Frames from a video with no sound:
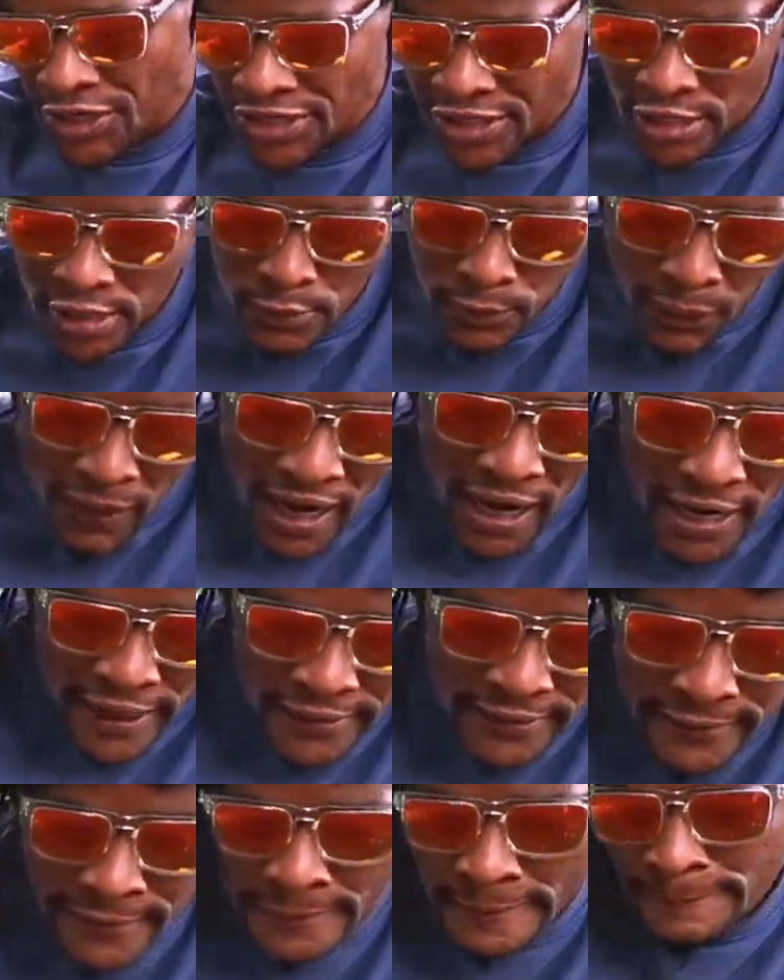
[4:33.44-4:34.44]
this part,
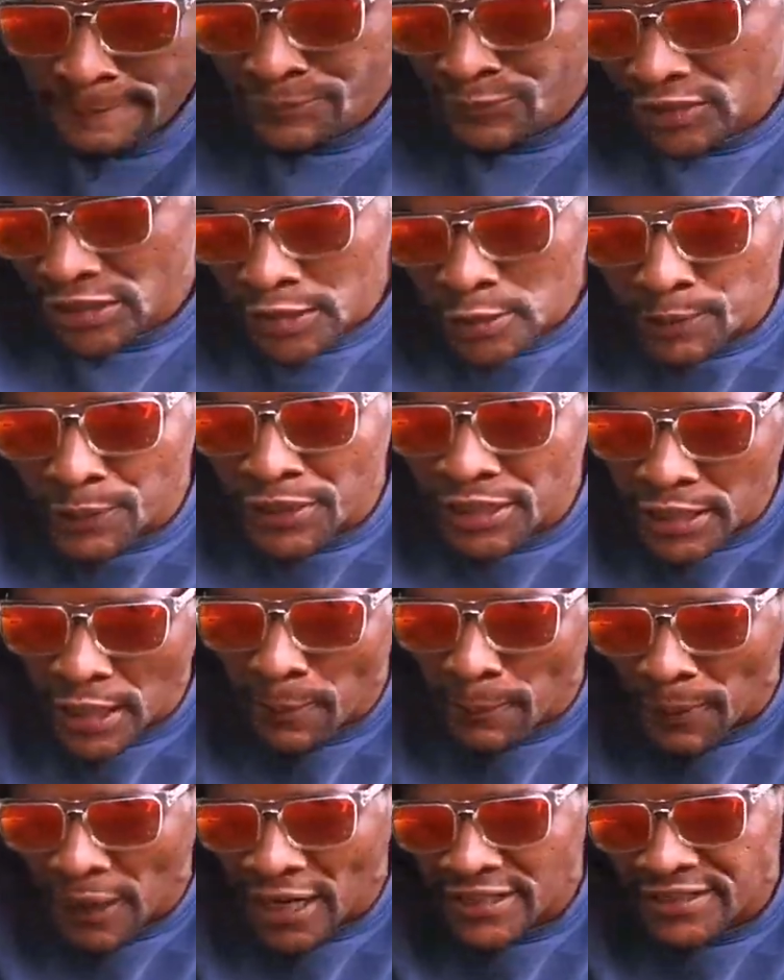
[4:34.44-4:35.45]
this bigger
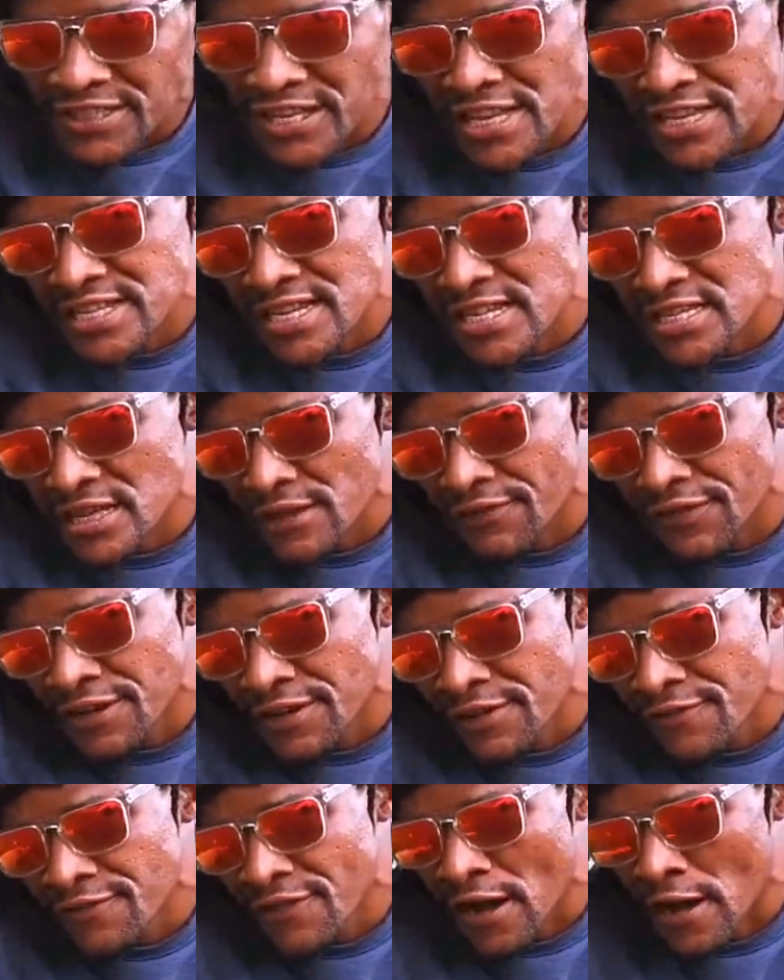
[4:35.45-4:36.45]
part is the
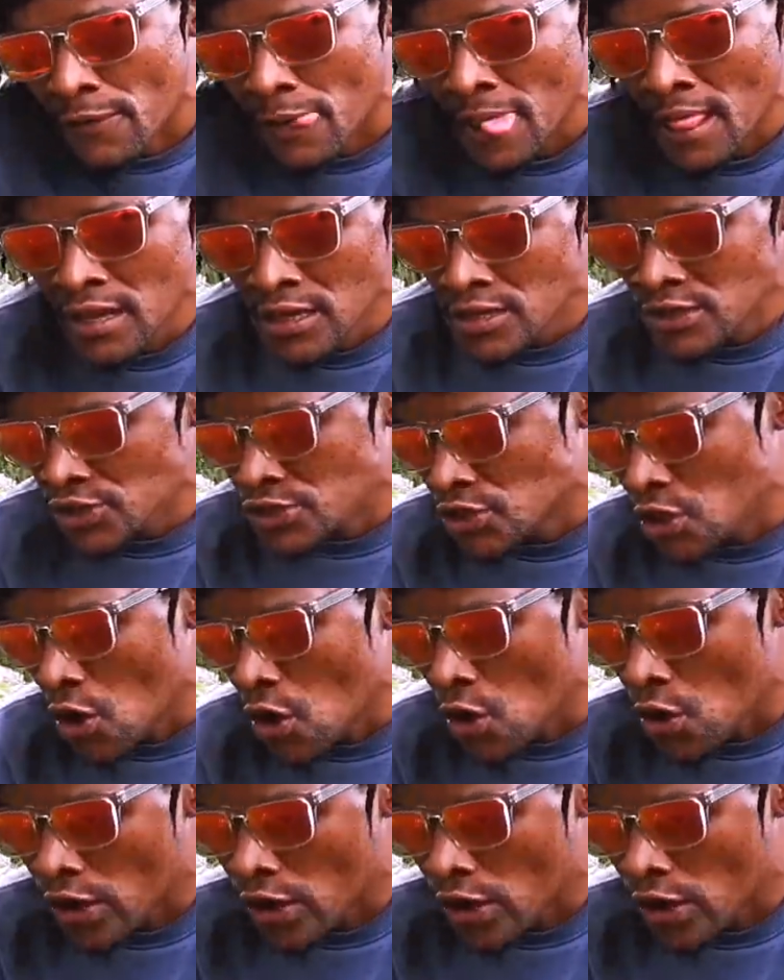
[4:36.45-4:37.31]
75. So